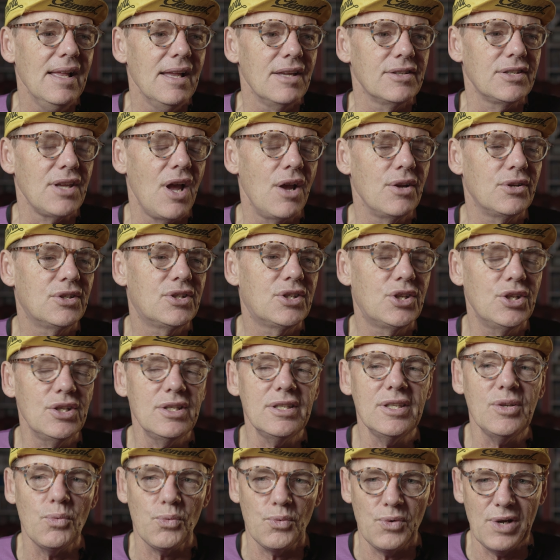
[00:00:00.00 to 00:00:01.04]
So
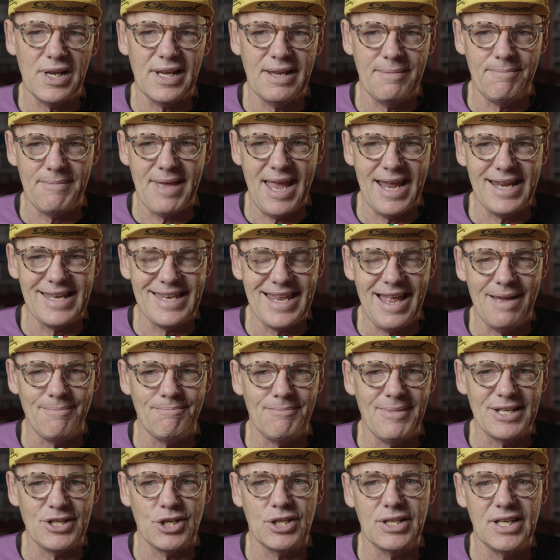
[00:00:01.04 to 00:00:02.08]
does it really make that
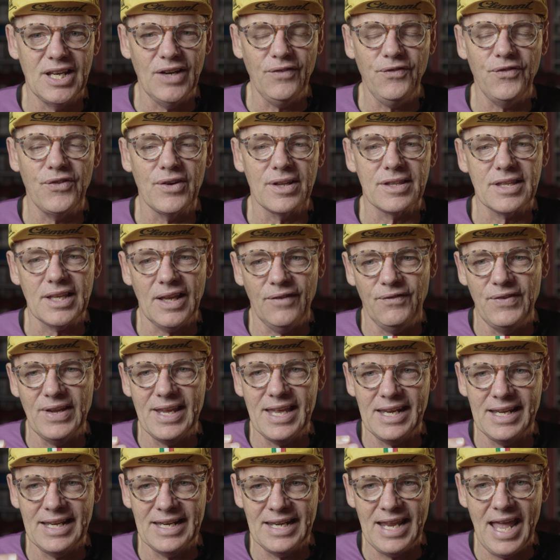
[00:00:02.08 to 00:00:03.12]
much difference if you're
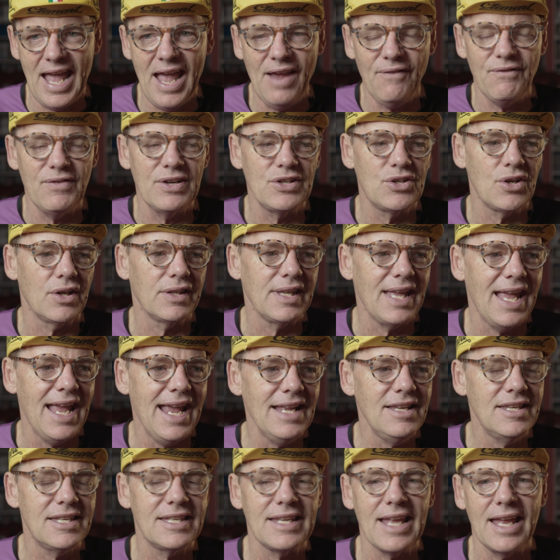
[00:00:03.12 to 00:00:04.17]
getting an average on the
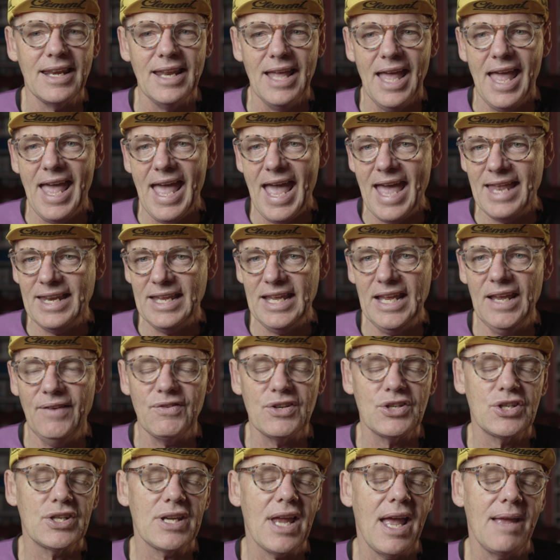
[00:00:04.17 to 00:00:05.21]
headset? And
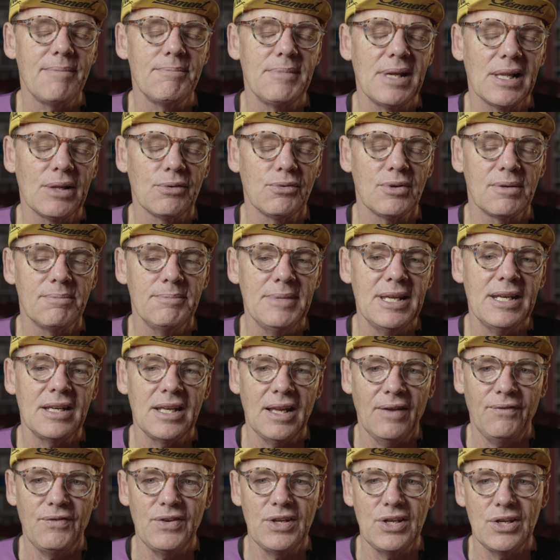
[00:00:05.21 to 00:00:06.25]
even Shane Miller admitted
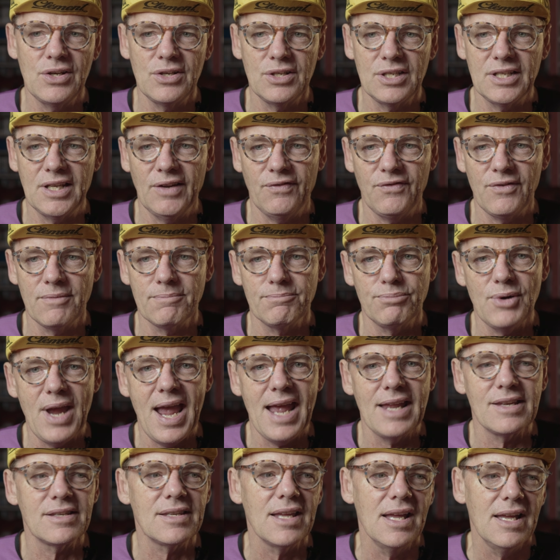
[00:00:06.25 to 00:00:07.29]
if you use different
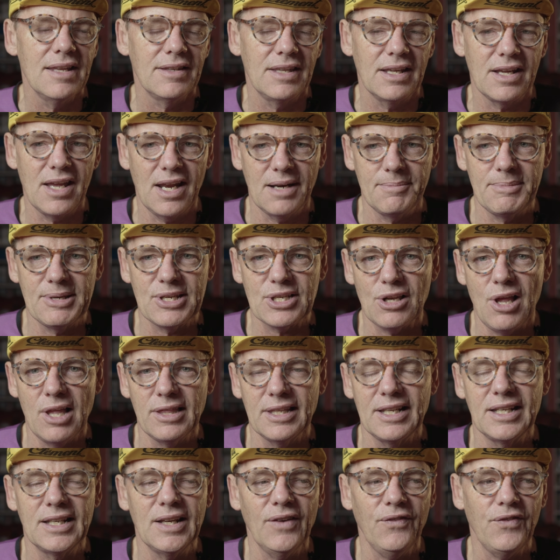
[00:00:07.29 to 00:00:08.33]
brands, they're going to be
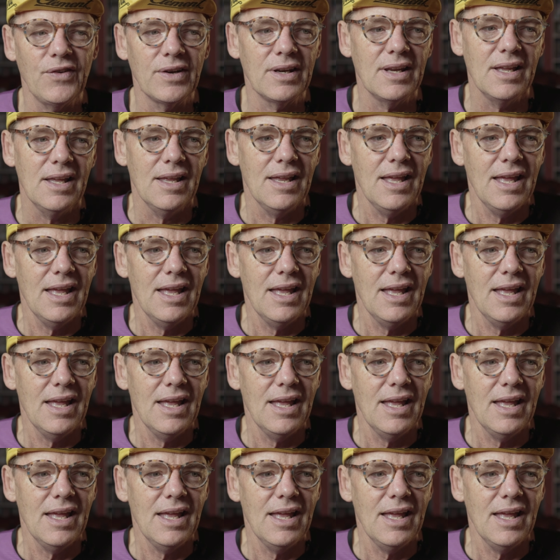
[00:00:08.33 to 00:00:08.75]
slightly different.